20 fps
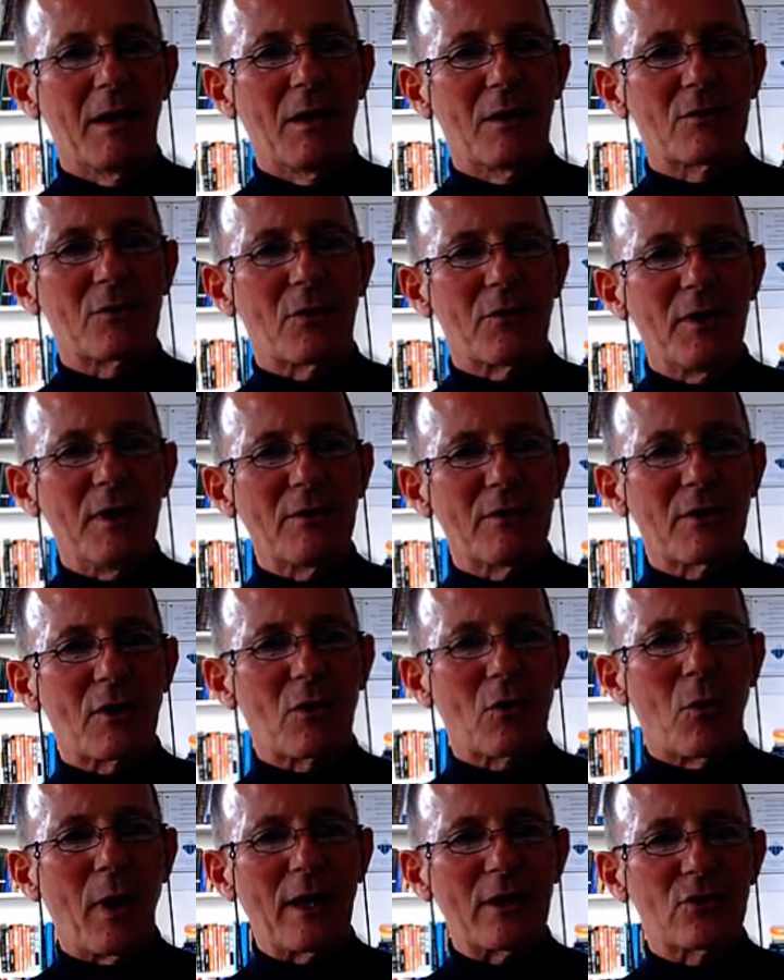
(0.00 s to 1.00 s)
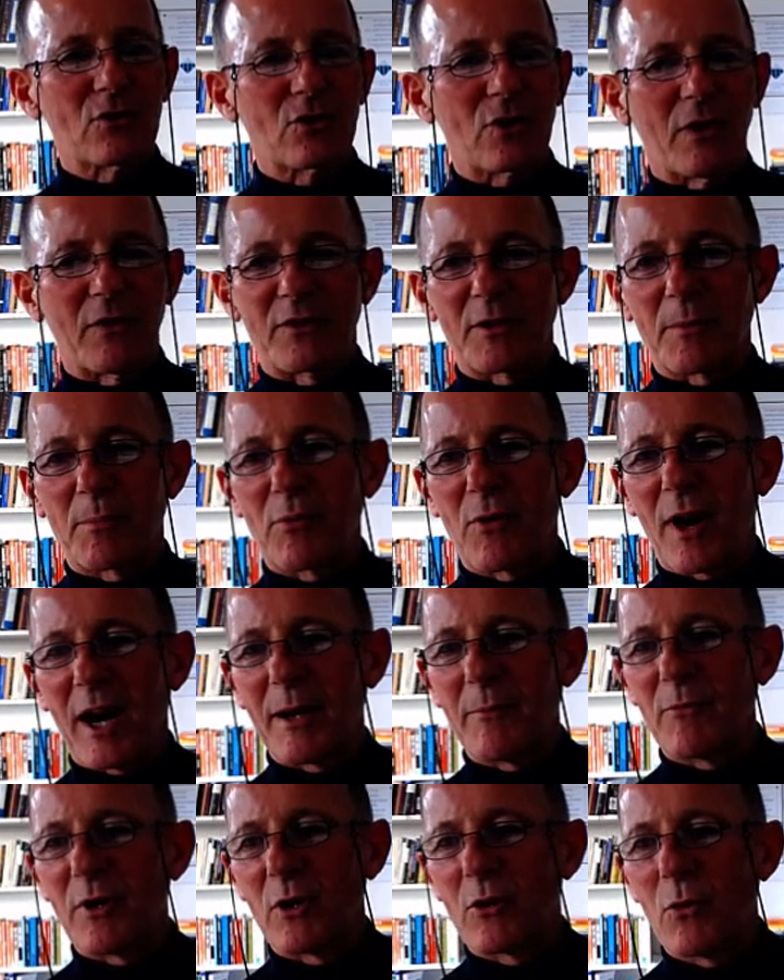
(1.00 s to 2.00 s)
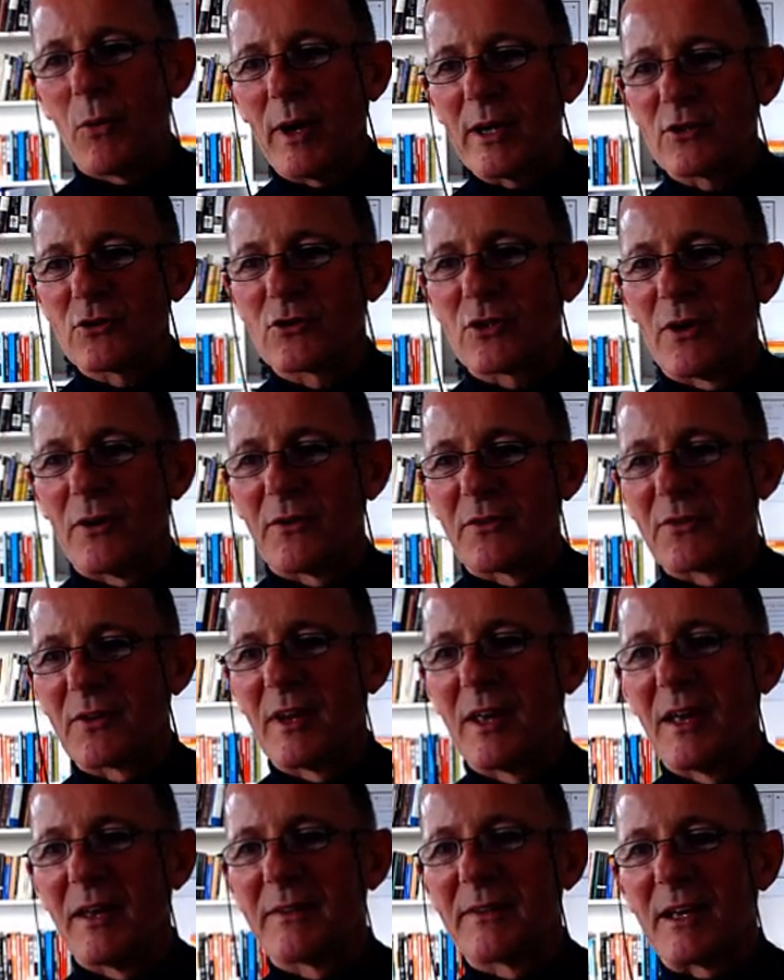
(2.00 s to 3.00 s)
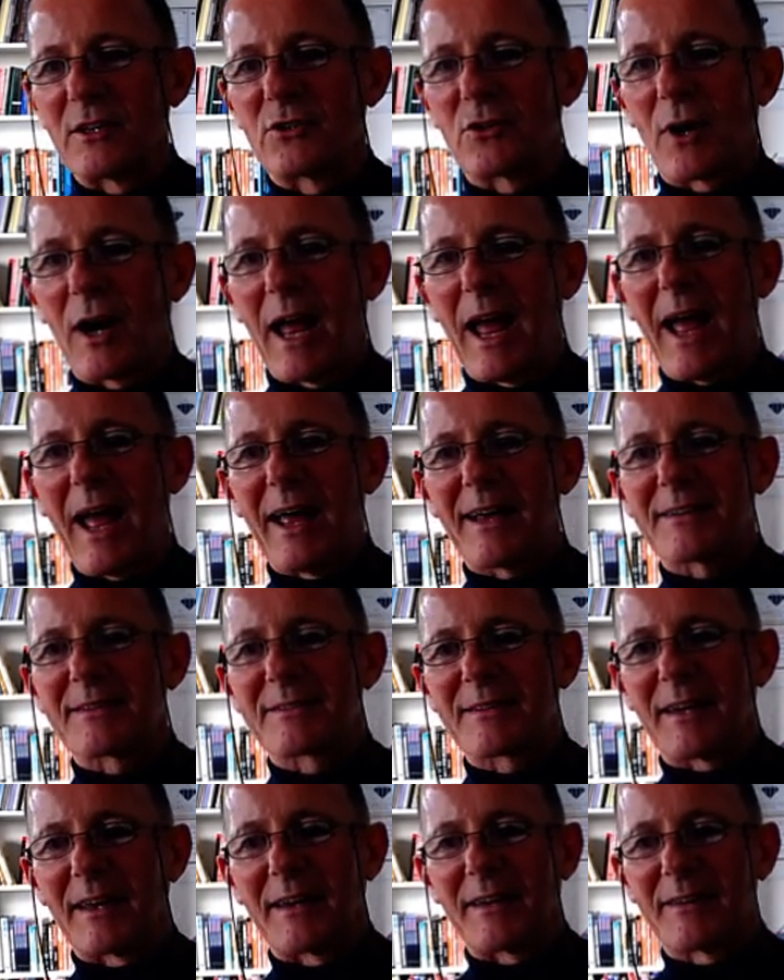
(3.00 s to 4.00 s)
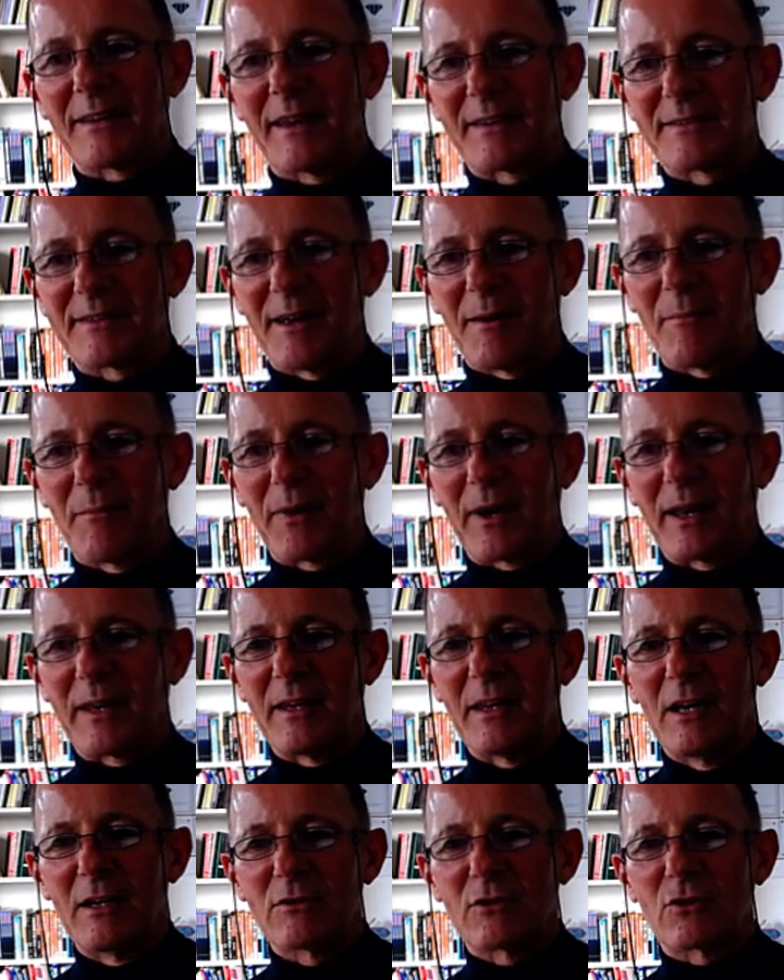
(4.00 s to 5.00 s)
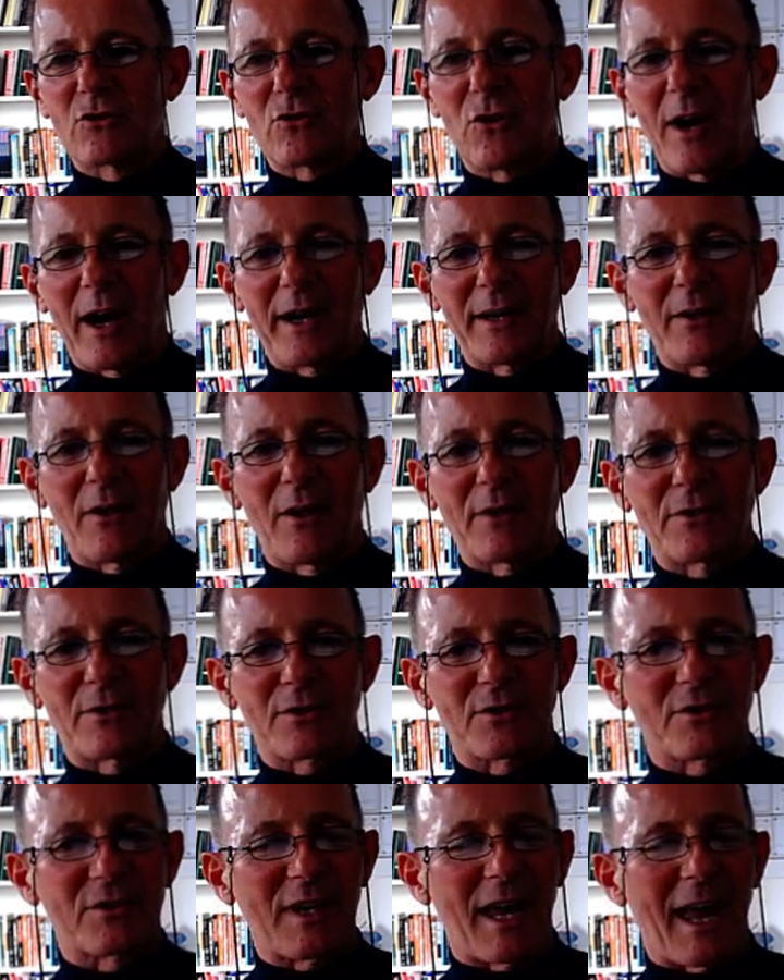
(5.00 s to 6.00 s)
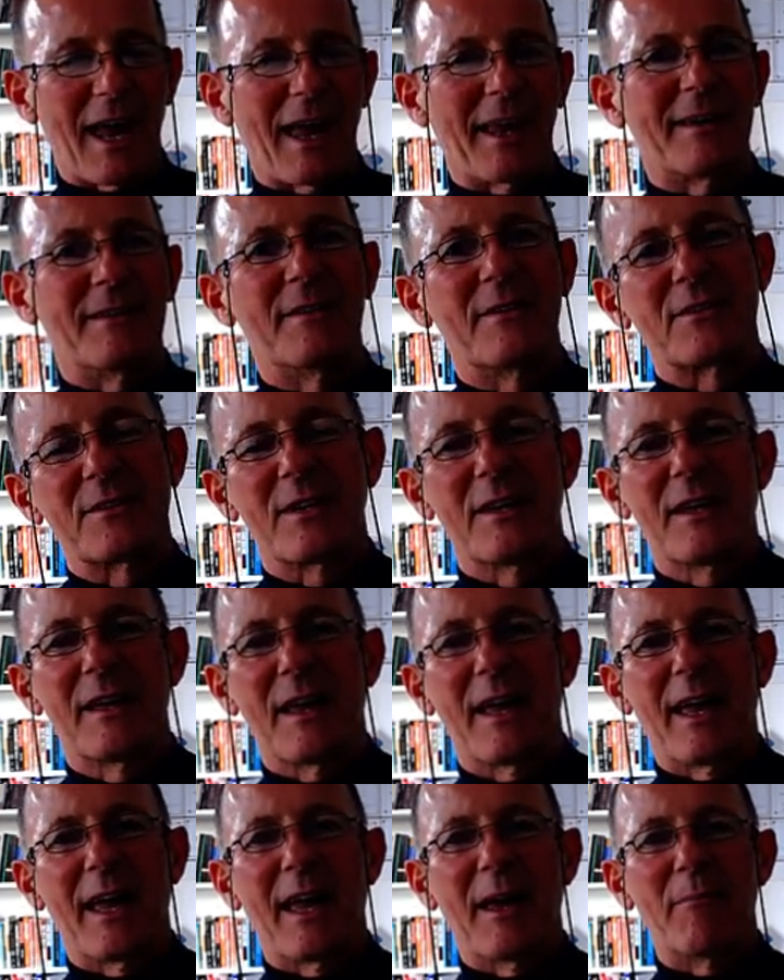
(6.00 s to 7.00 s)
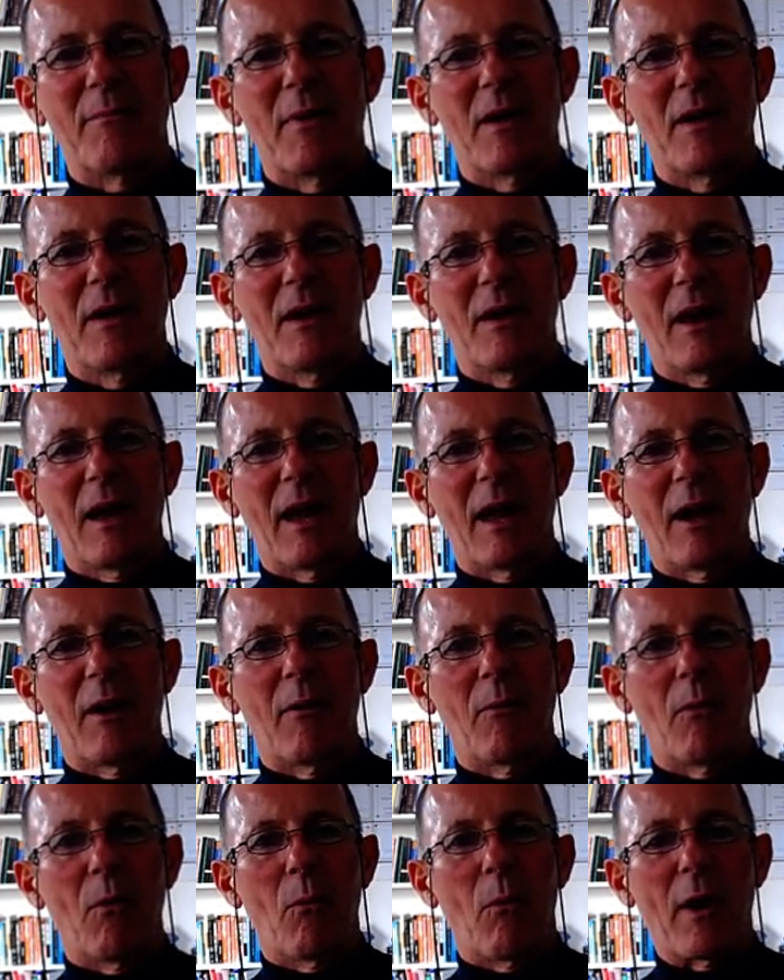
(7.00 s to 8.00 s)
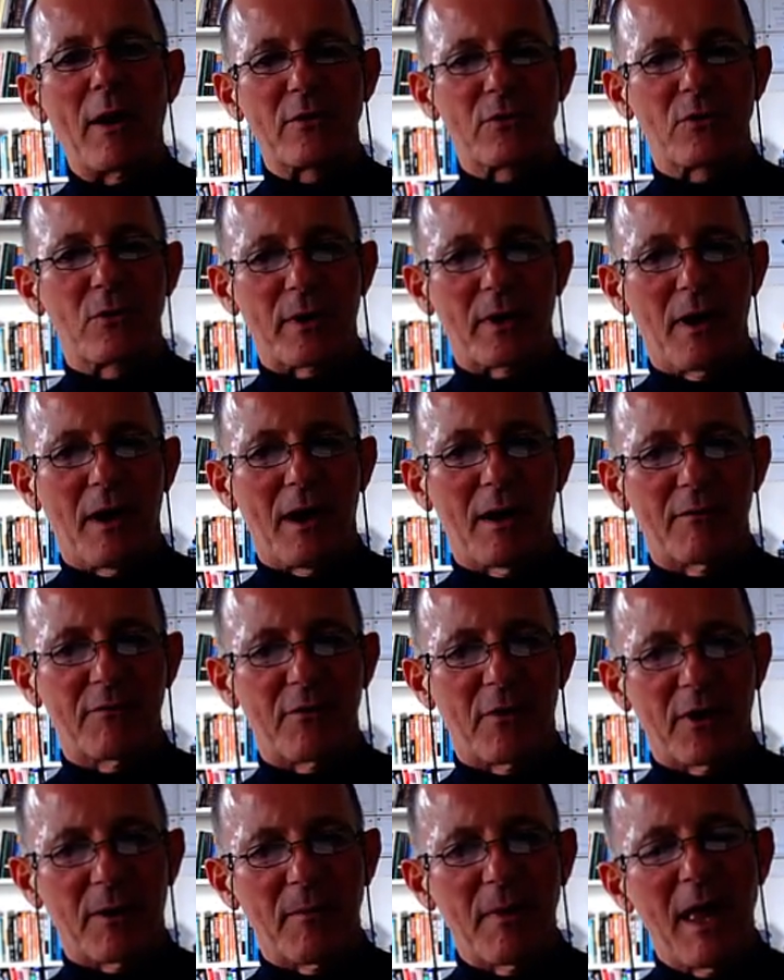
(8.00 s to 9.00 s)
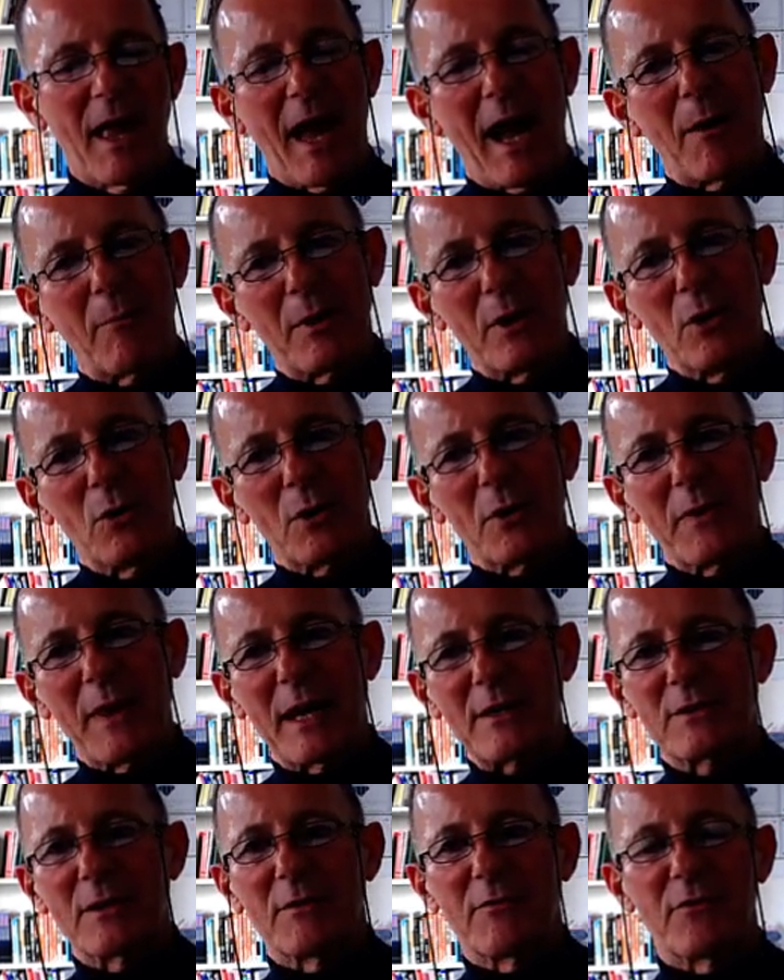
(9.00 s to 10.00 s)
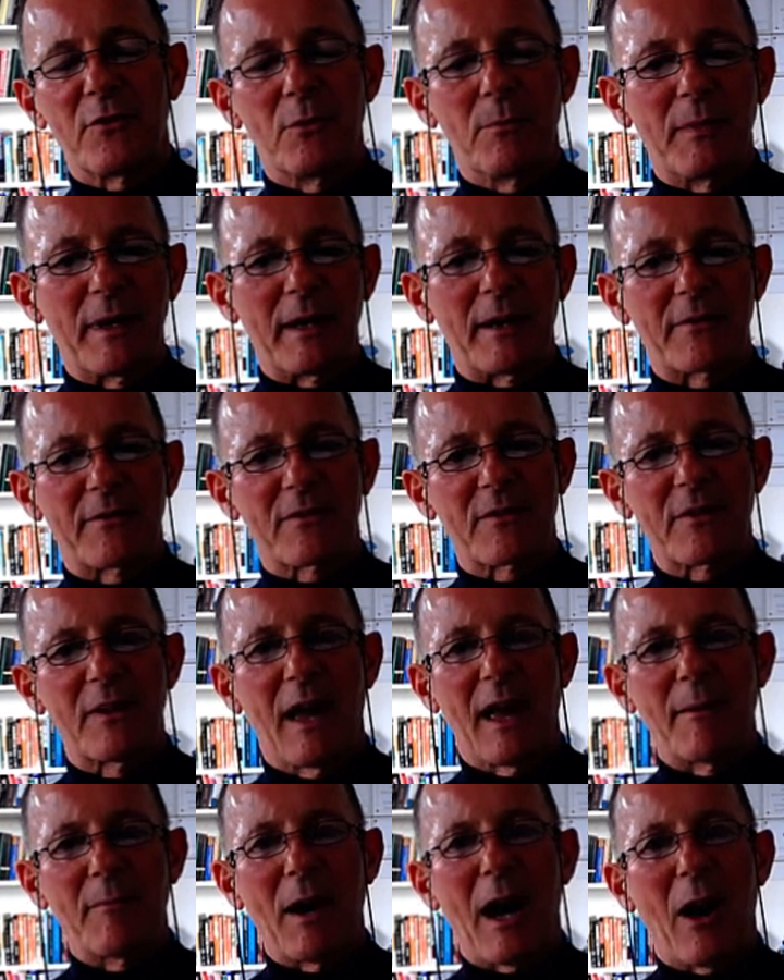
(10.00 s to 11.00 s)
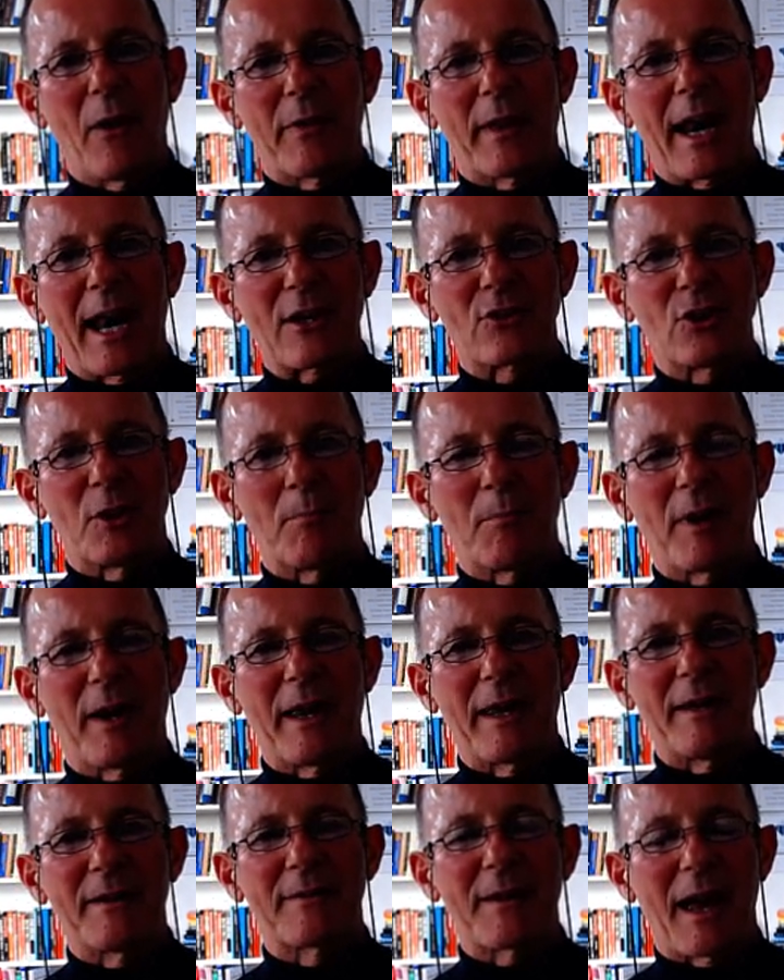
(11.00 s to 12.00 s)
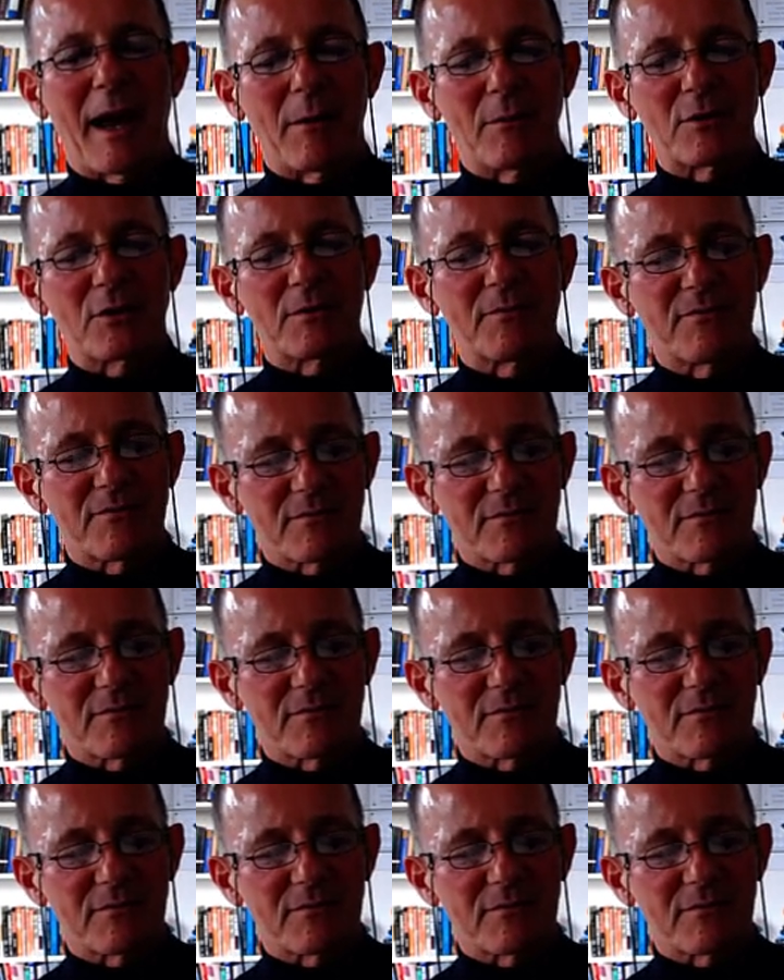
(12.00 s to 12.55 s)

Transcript: So these are the questions, the primary questions that you're asking somebody to try and understand what's going on for them. And we look at that in a few minutes and how that actually plays out